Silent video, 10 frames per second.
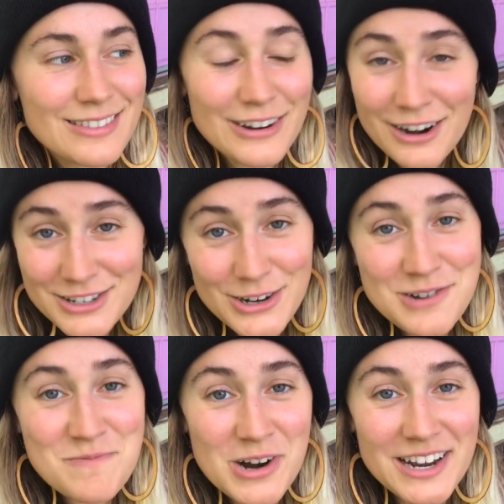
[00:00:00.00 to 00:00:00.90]
There are
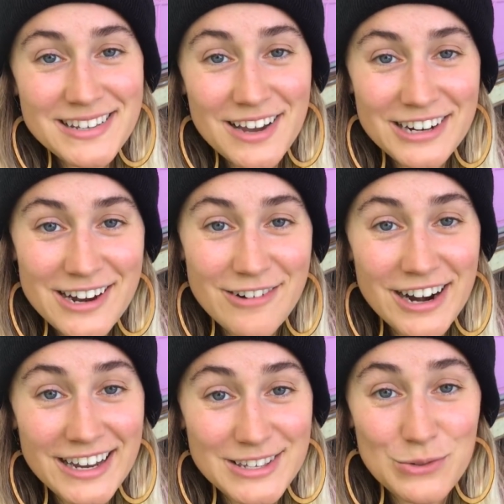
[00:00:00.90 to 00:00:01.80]
certain mornings out here
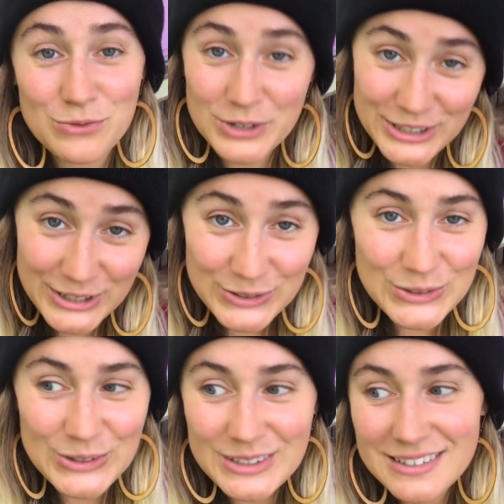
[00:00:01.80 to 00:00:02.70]
where it gets really
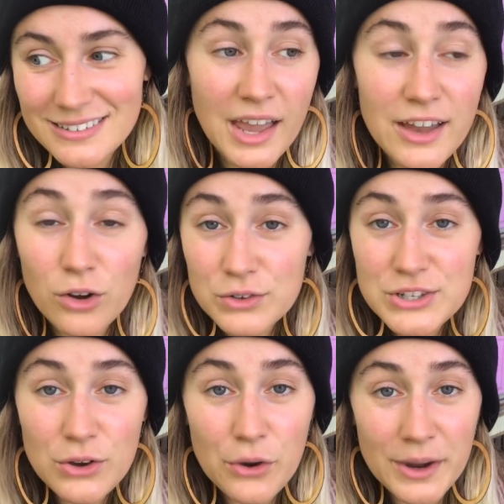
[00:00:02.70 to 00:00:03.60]
cold, and
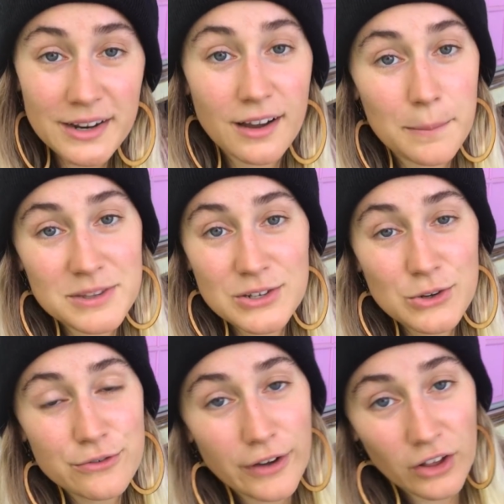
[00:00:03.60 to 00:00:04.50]
also going up
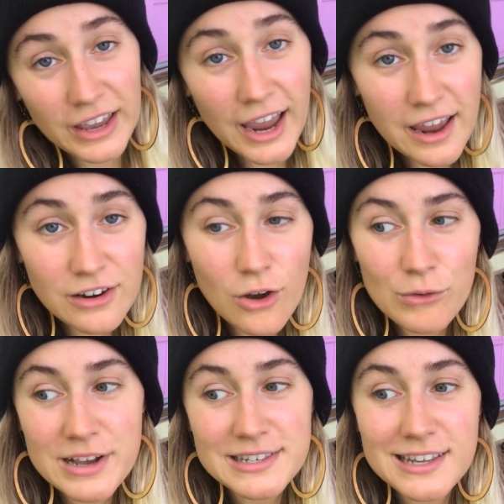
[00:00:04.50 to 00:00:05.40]
to Volcano
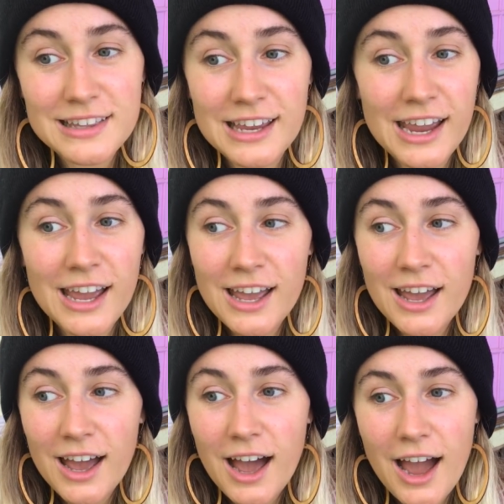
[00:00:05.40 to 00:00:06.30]
recently,
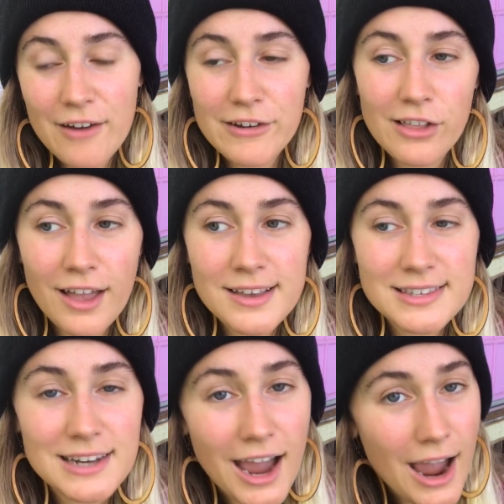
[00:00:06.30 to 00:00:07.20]
I
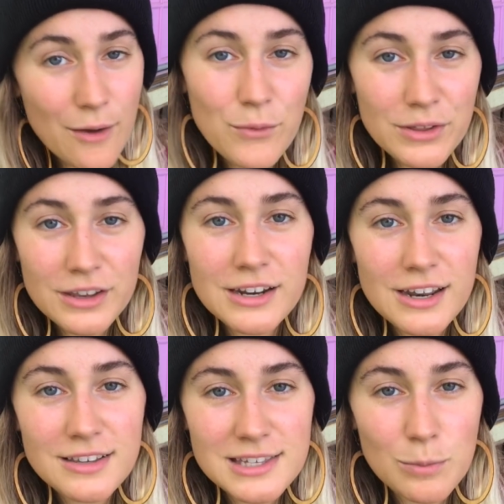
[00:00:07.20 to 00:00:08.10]
realized I really
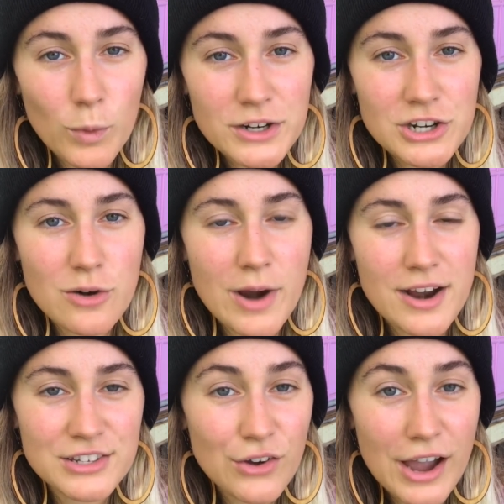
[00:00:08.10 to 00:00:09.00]
need some winter
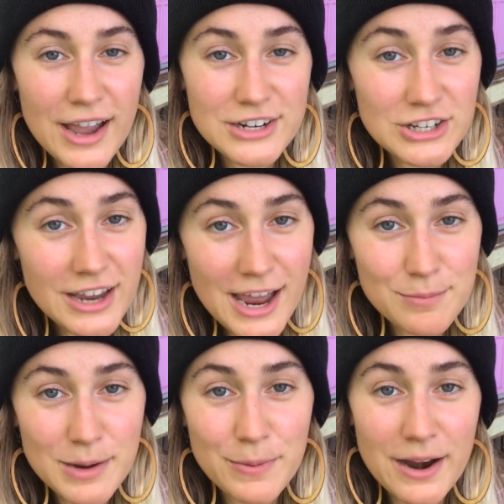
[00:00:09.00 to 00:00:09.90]
wear, so I actually had
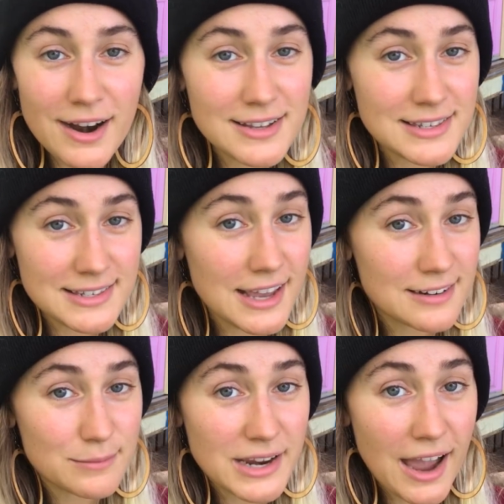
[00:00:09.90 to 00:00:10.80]
my parents
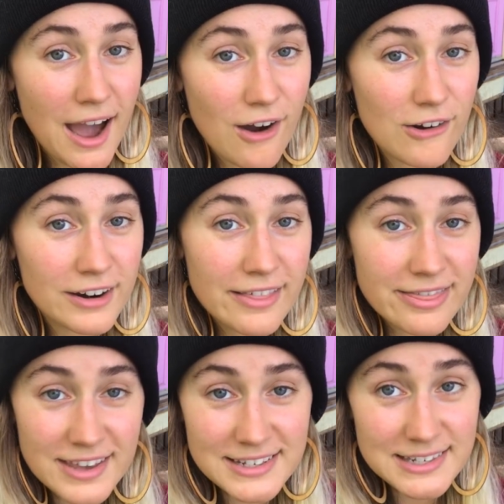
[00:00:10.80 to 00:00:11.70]
send me out
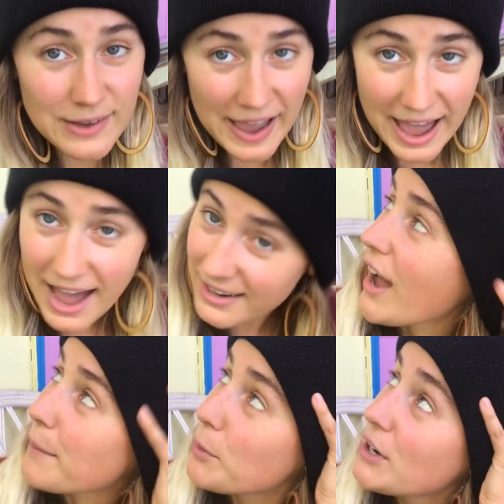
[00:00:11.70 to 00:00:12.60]
this hat.
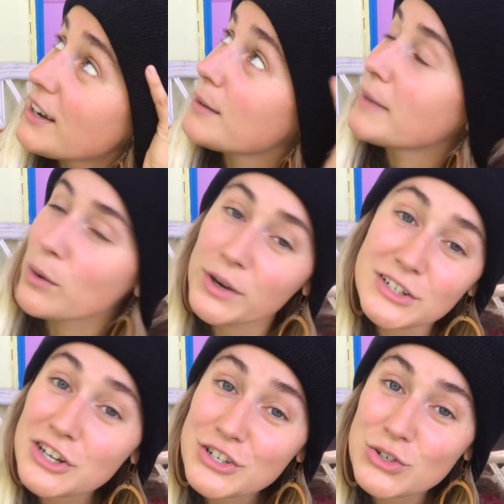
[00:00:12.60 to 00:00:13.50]
I put it in my
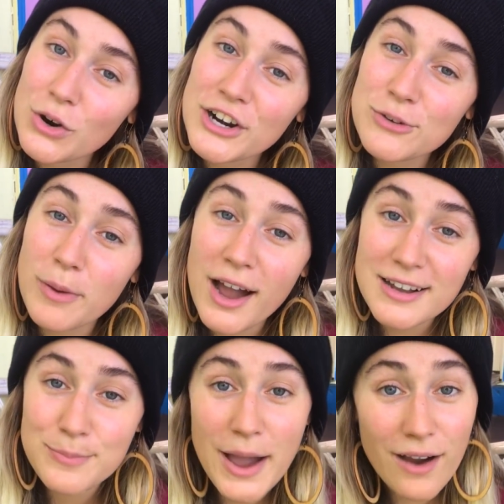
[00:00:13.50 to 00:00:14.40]
winter storage
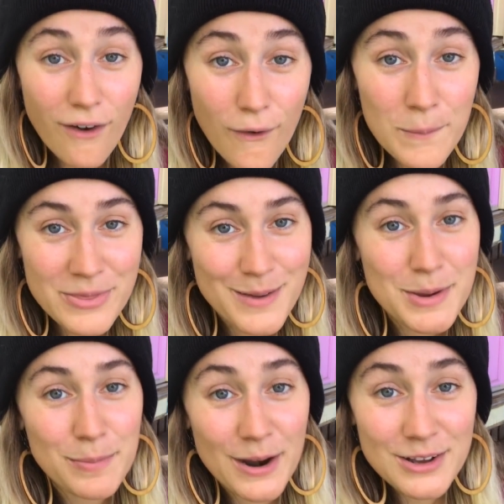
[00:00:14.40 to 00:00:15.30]
box back home that
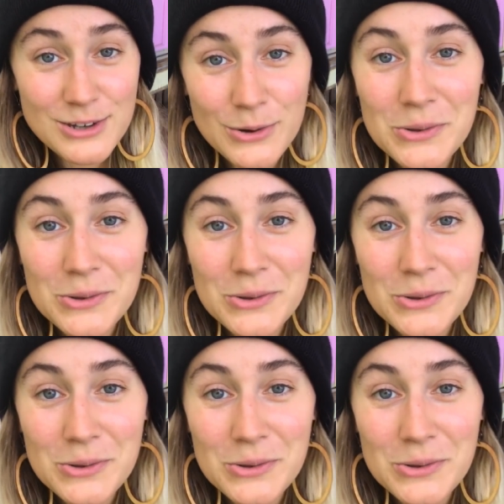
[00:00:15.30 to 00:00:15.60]
my parents are